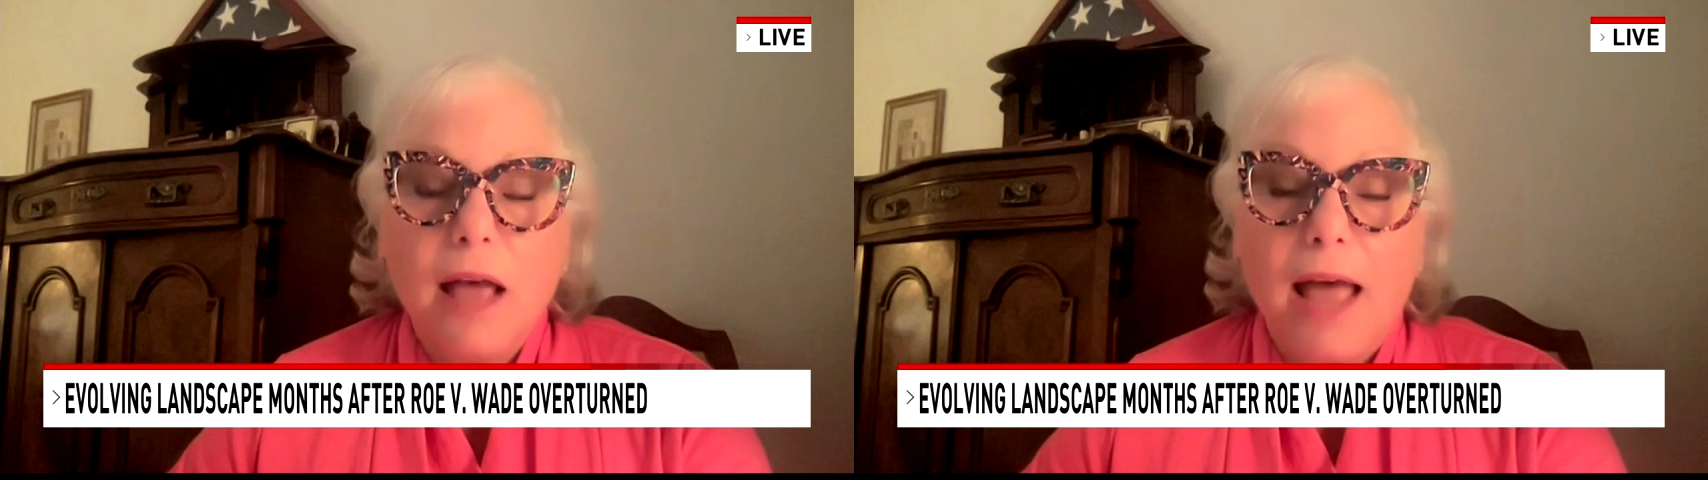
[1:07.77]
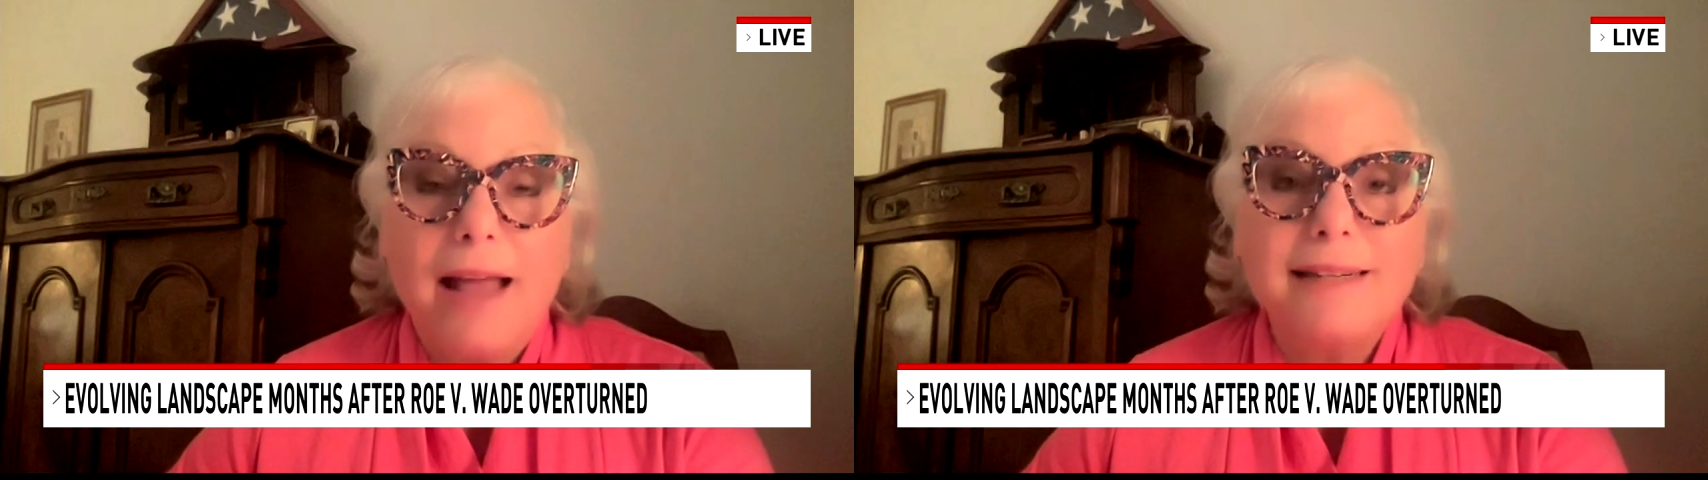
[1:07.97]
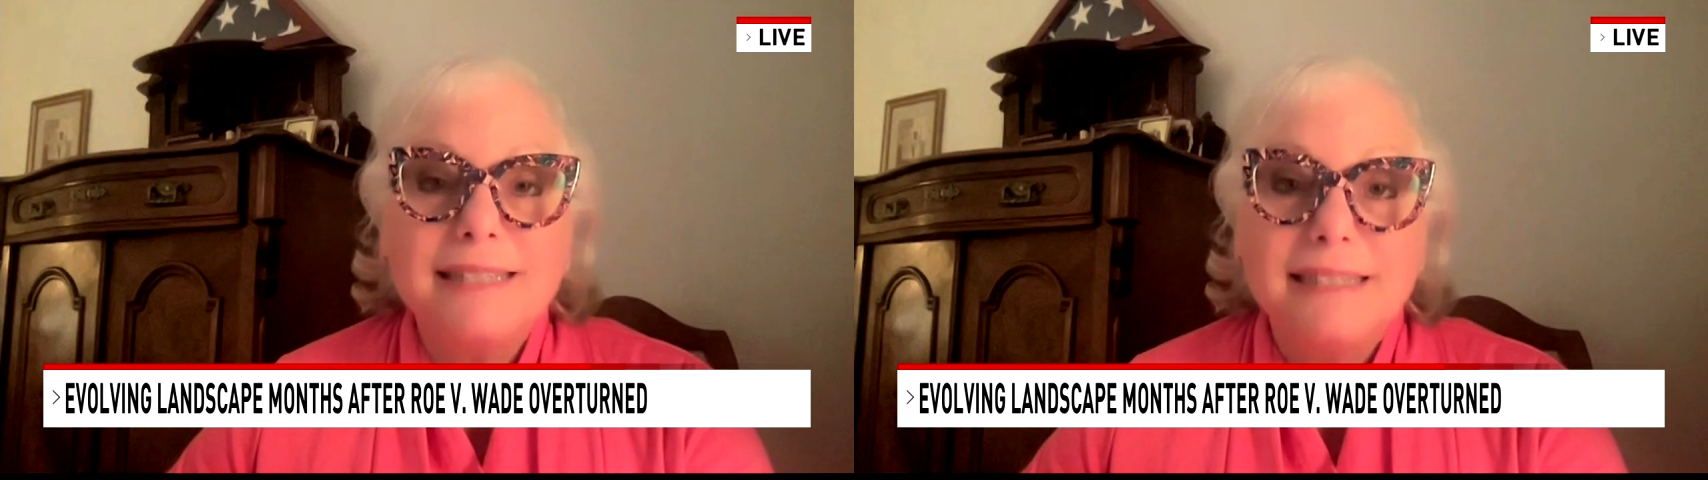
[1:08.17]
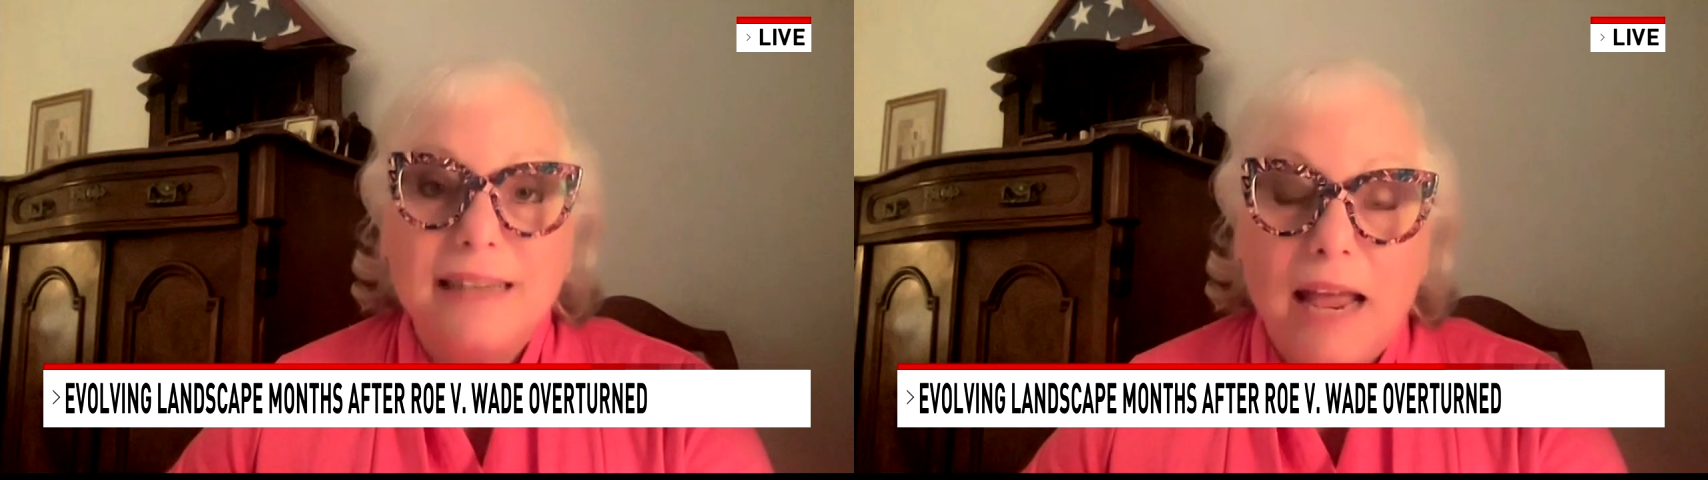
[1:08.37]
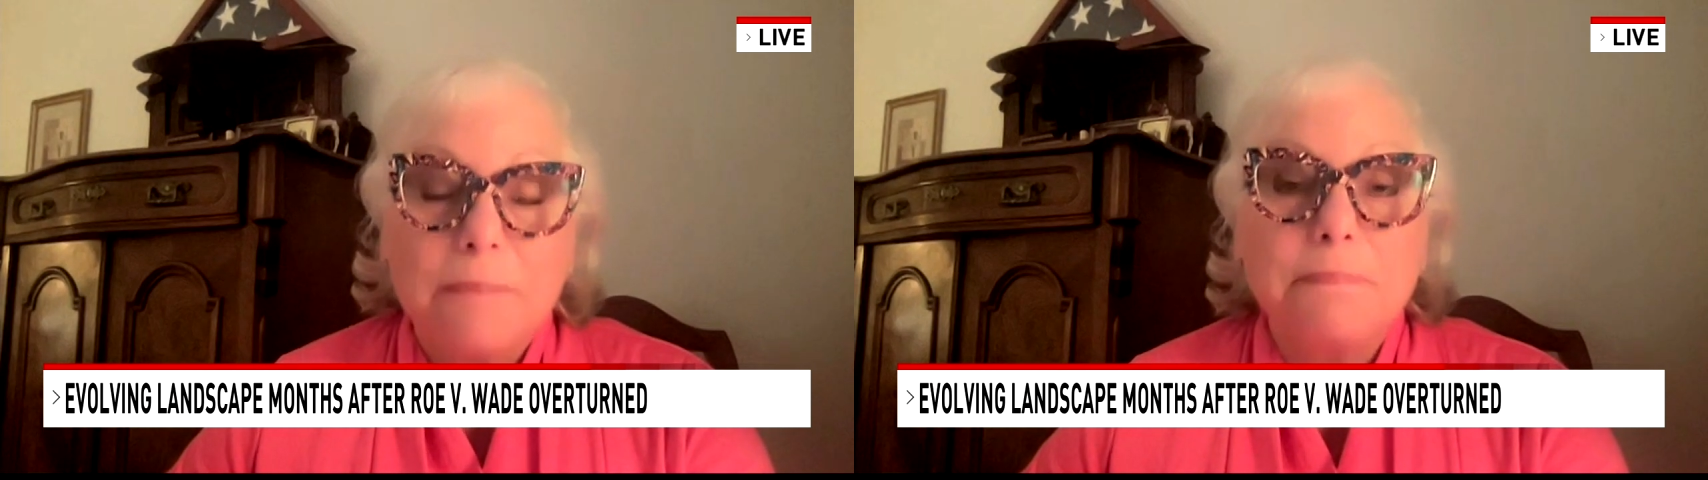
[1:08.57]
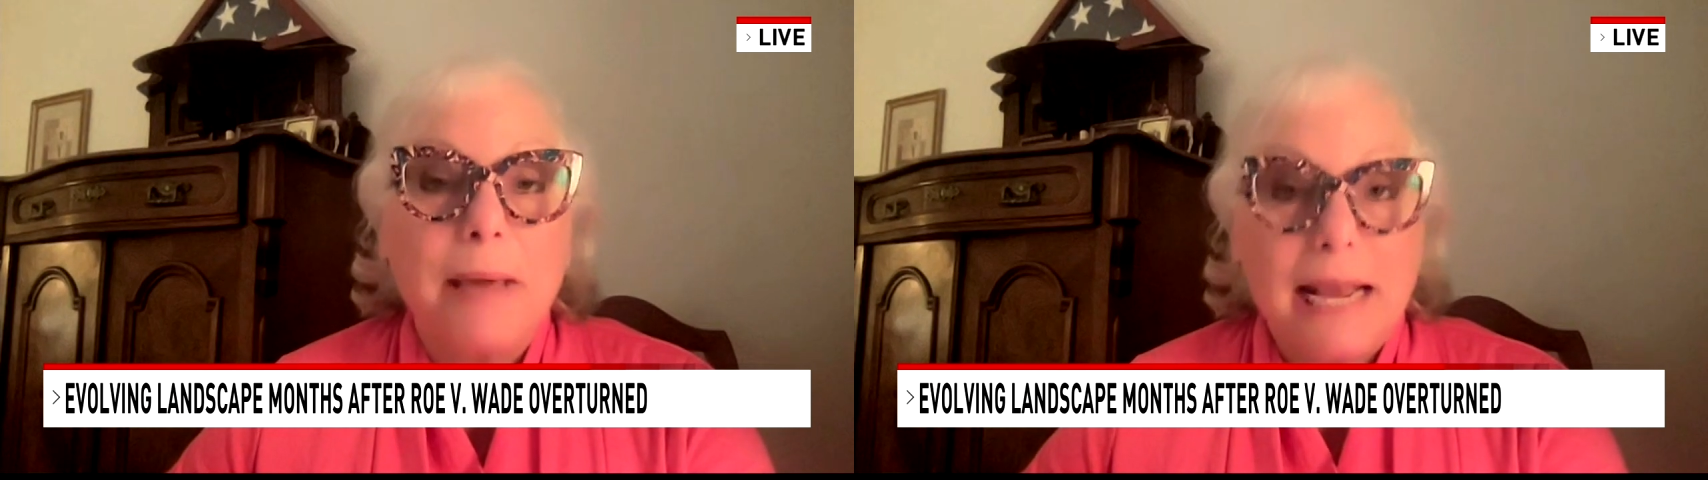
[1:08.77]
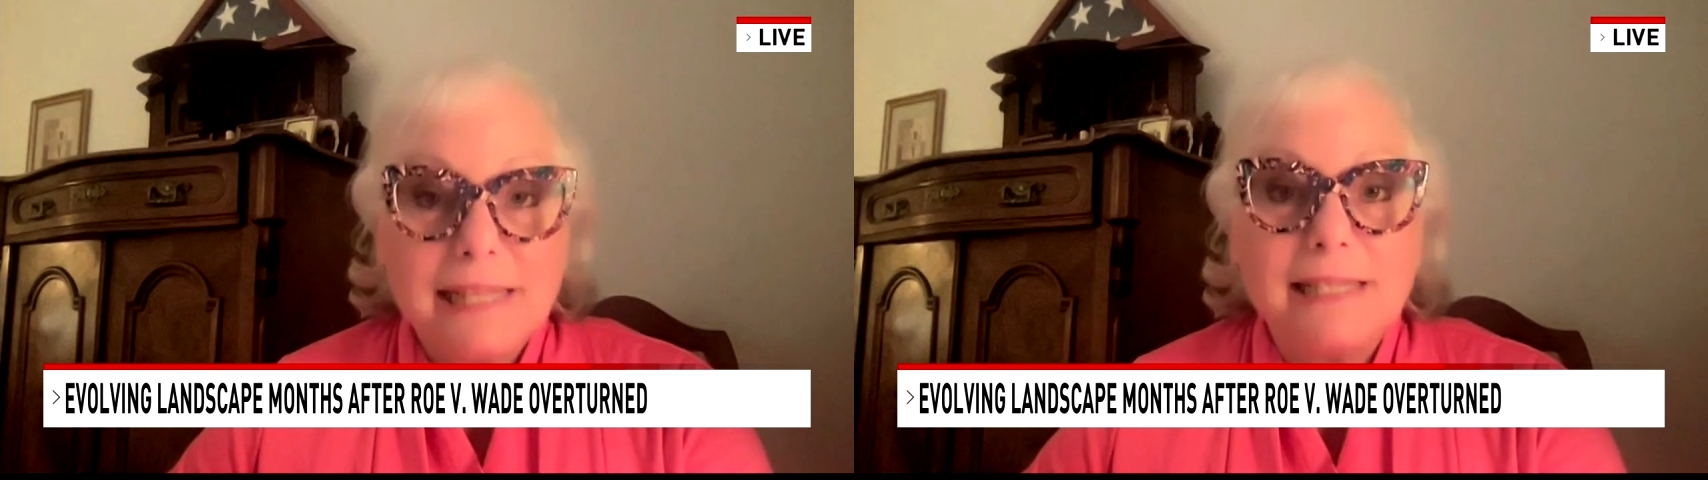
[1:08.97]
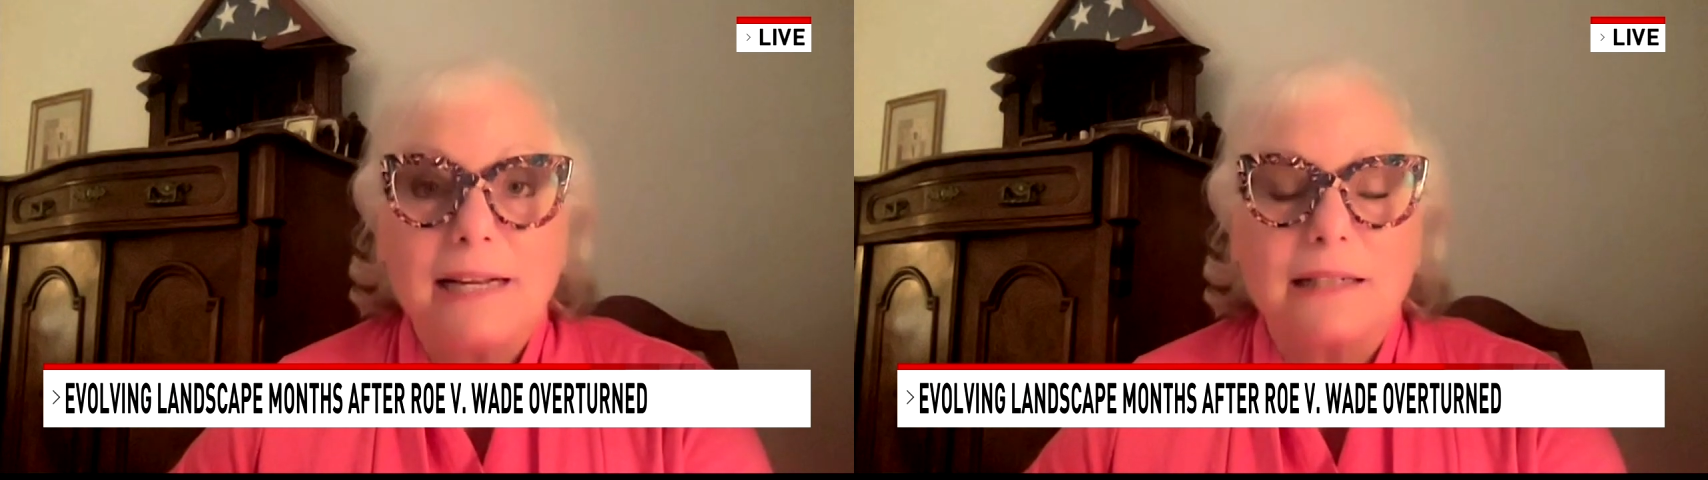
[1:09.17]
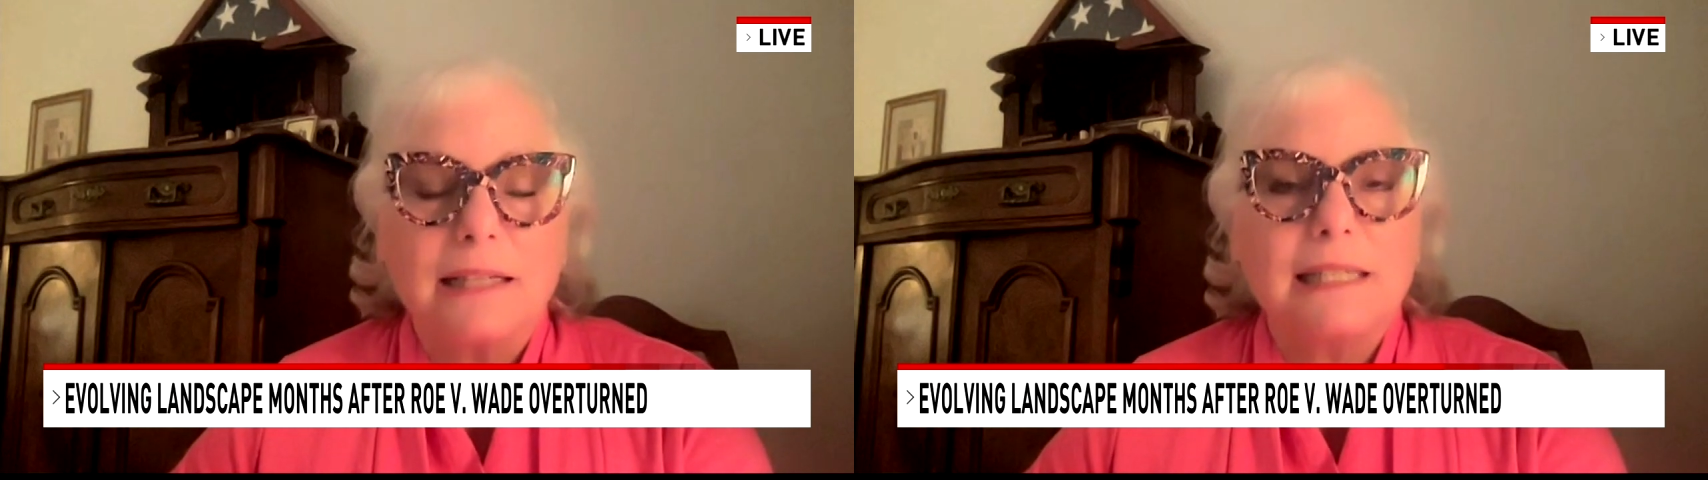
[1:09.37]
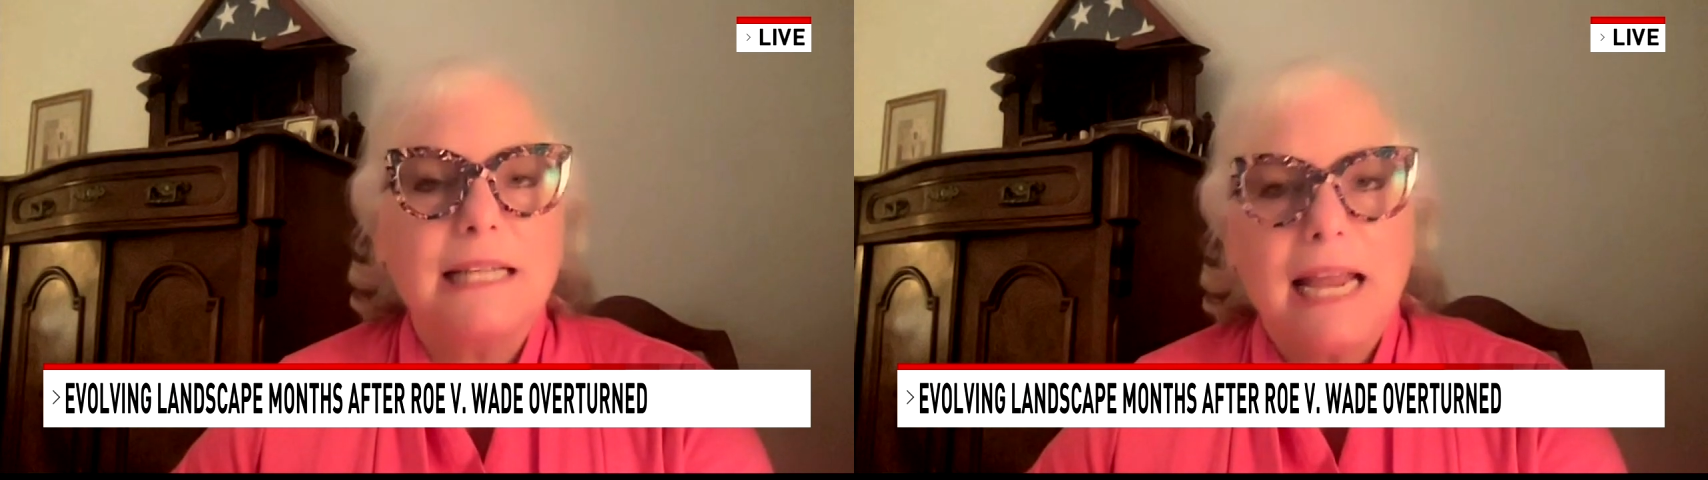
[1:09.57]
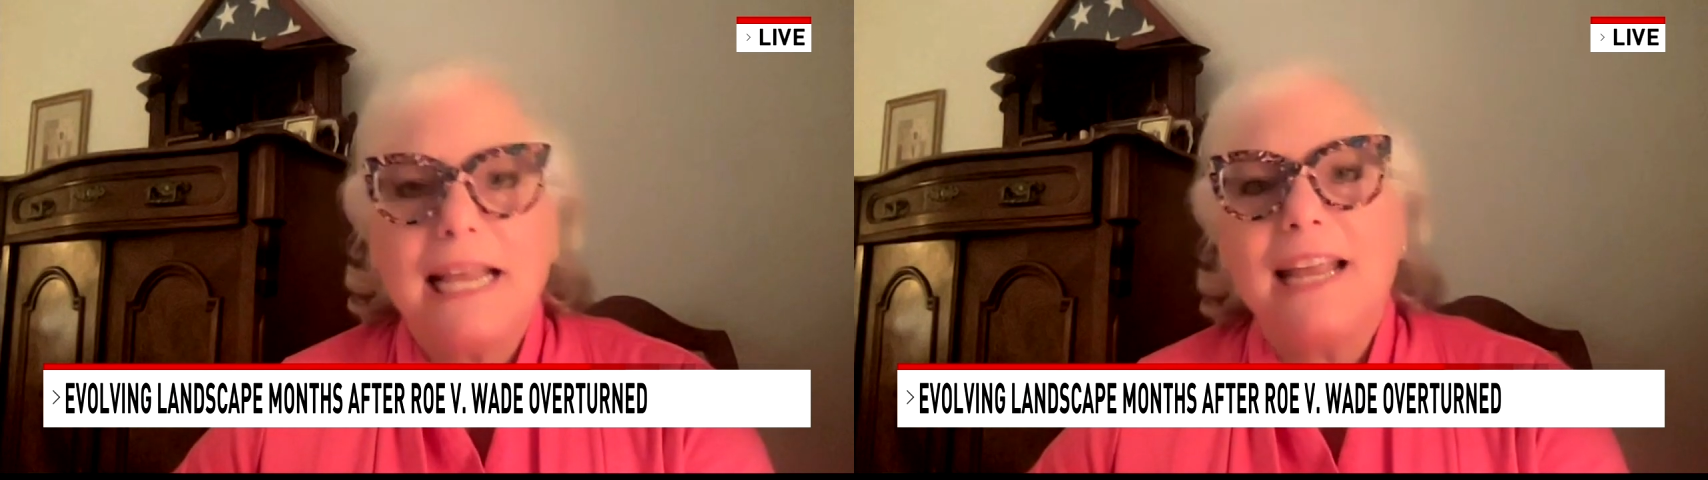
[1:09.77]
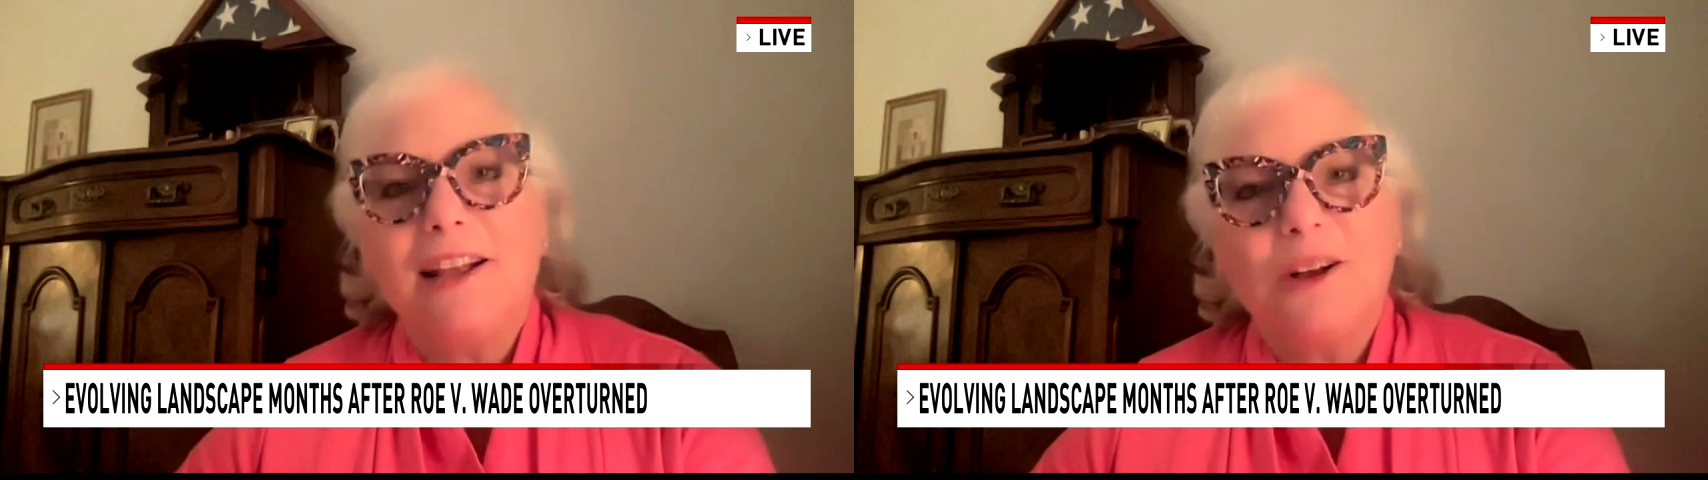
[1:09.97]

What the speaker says: and basically taking